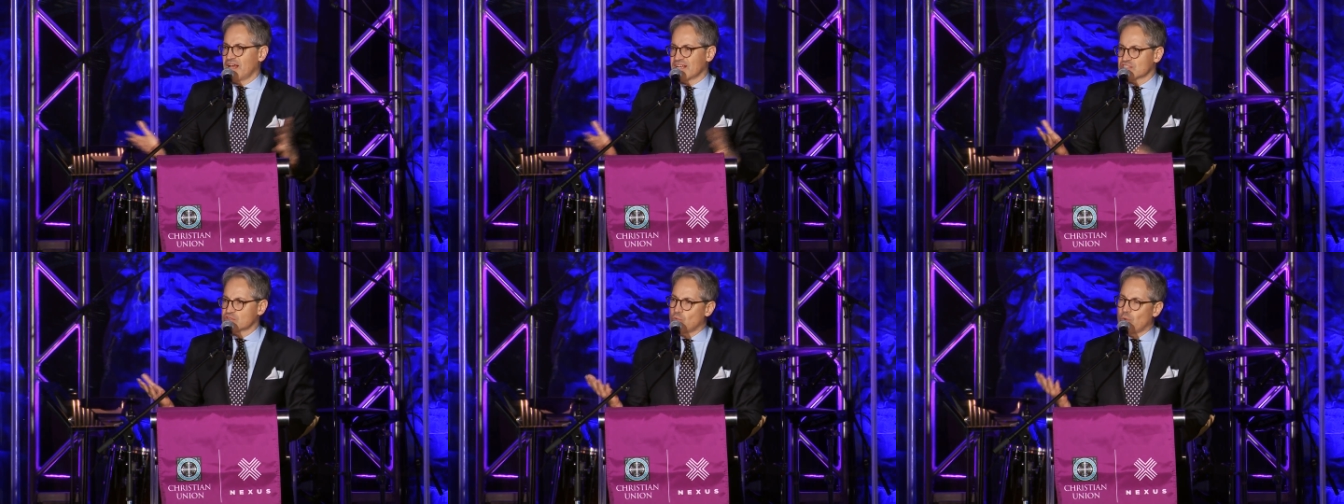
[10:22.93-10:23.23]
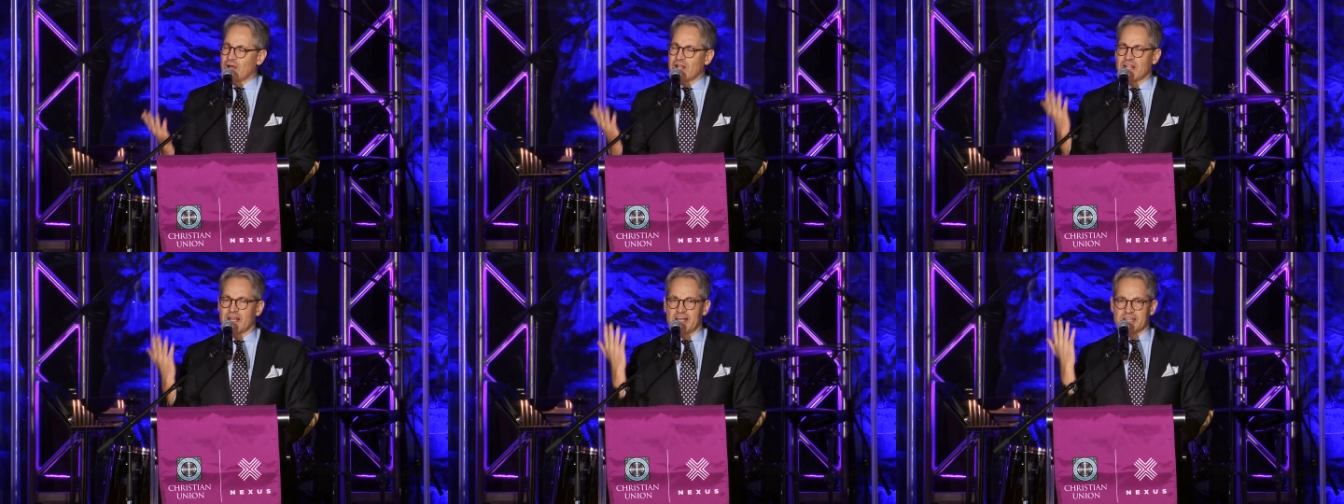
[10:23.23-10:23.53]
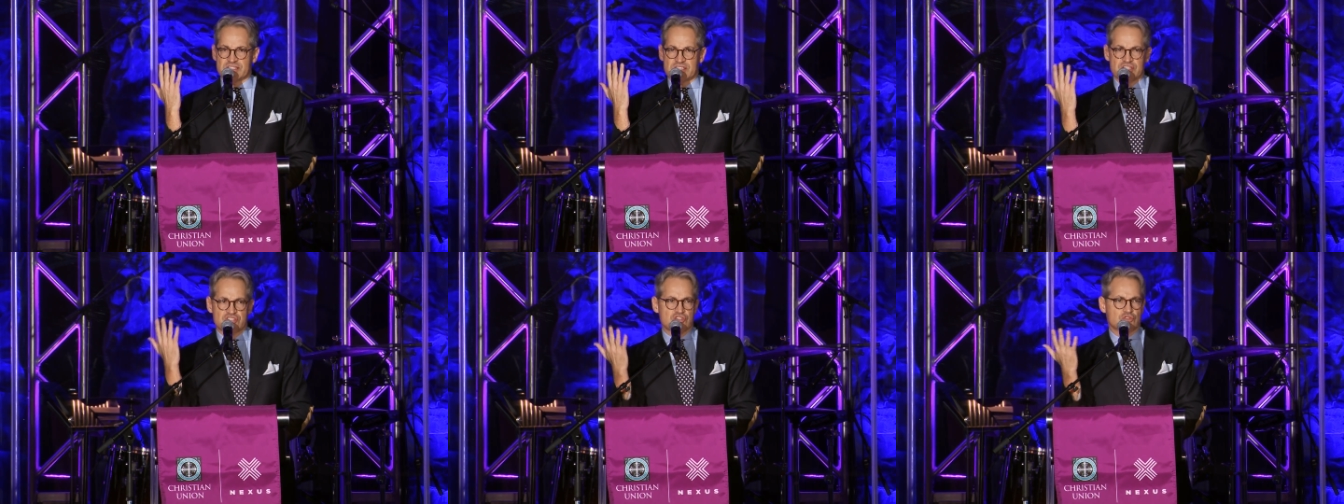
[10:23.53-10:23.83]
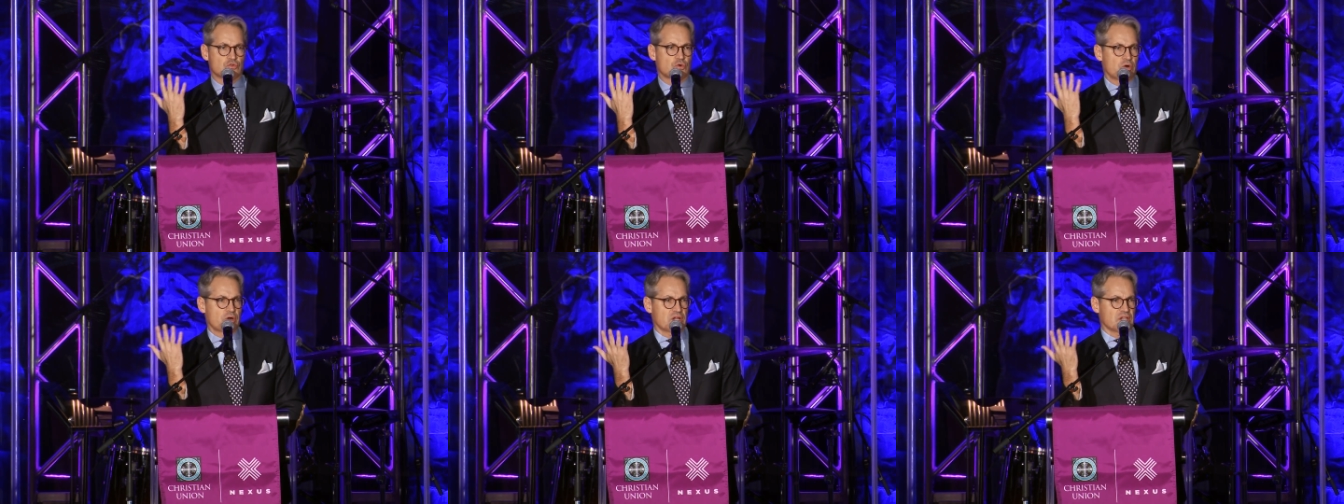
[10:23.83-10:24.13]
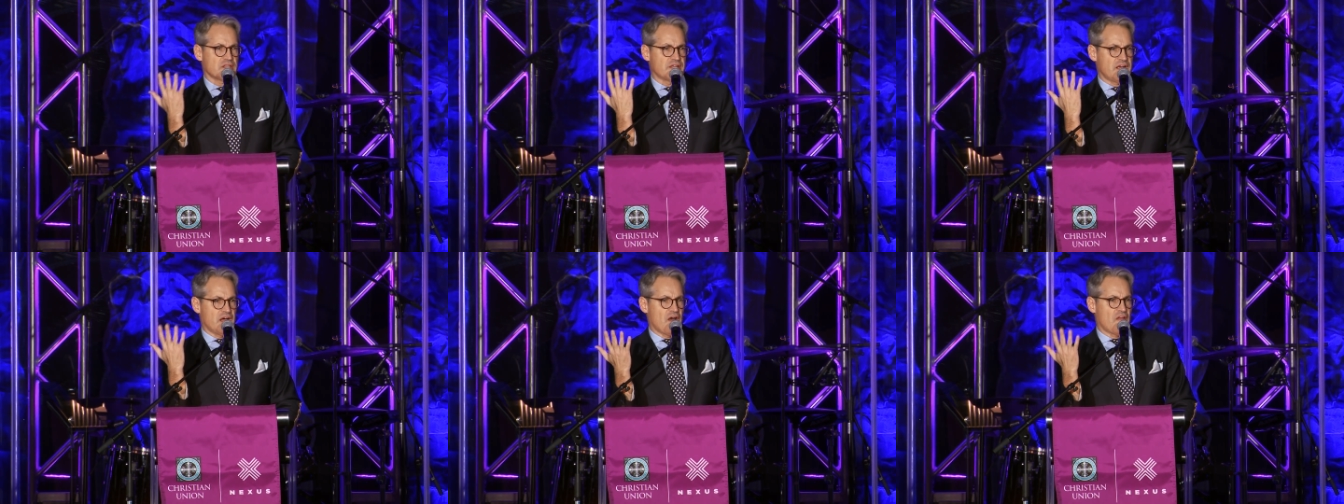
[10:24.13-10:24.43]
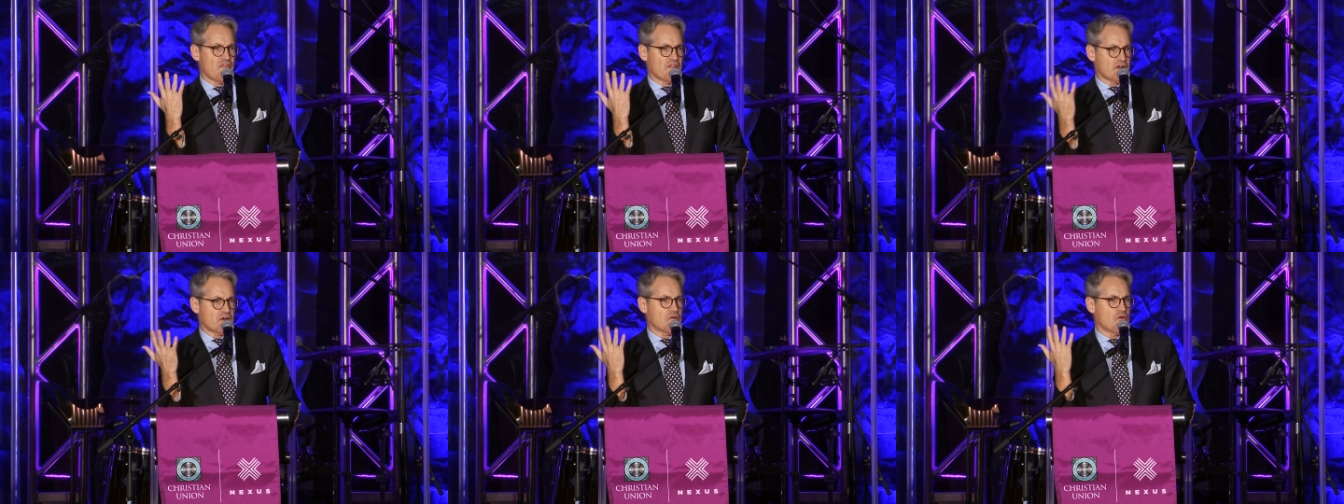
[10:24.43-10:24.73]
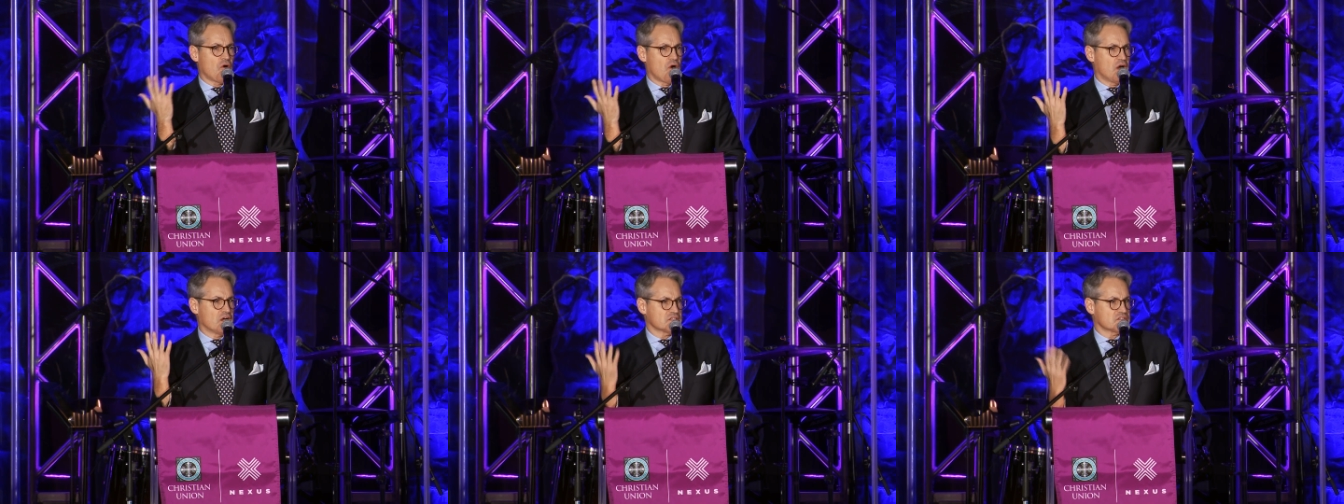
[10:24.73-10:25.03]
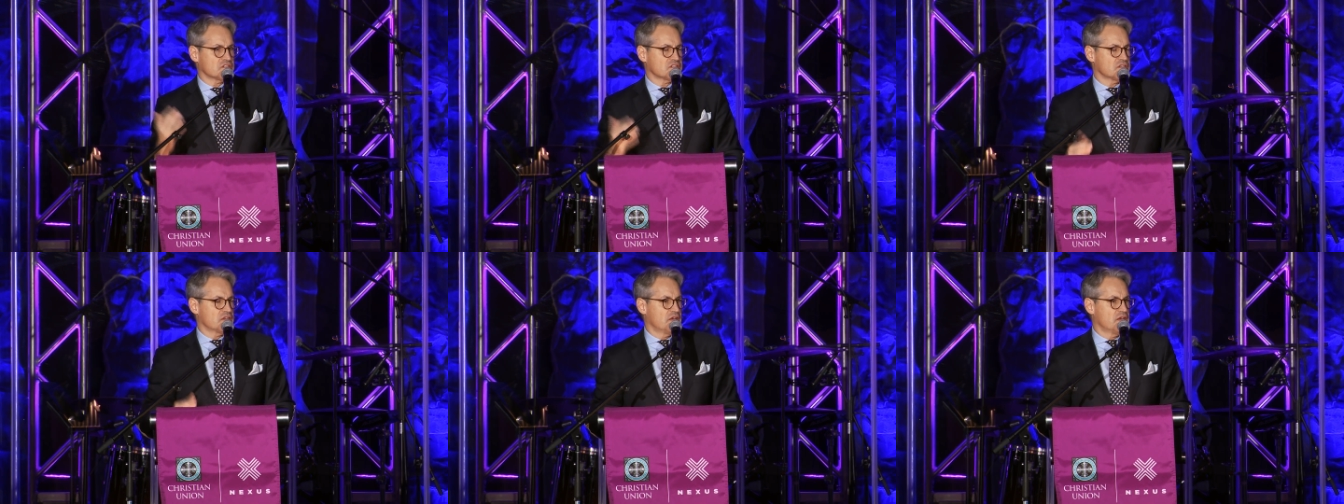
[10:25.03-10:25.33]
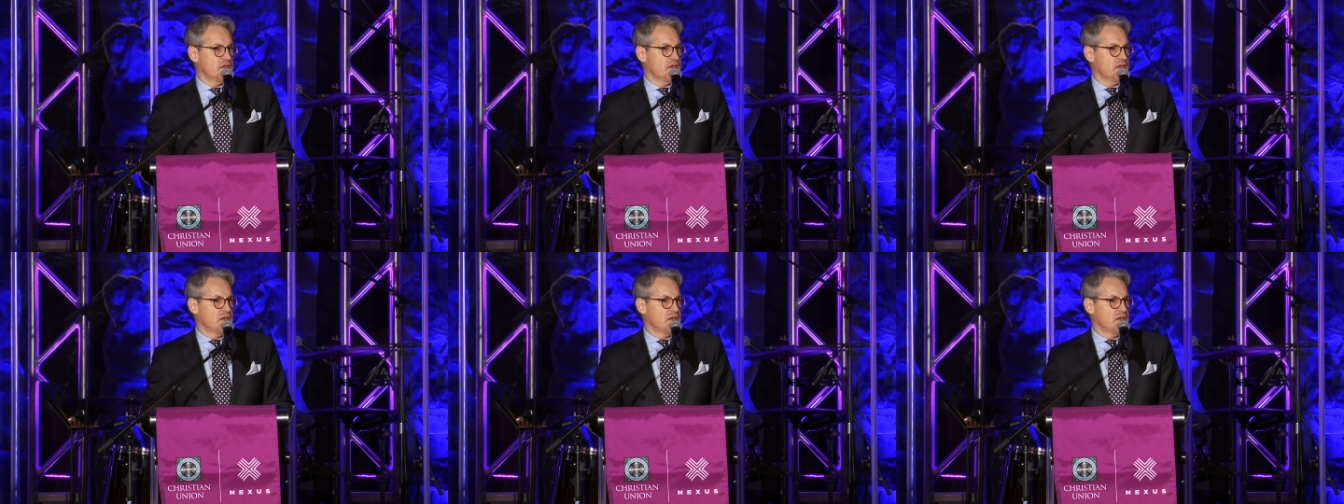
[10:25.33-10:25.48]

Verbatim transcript: as well as historically on the cross.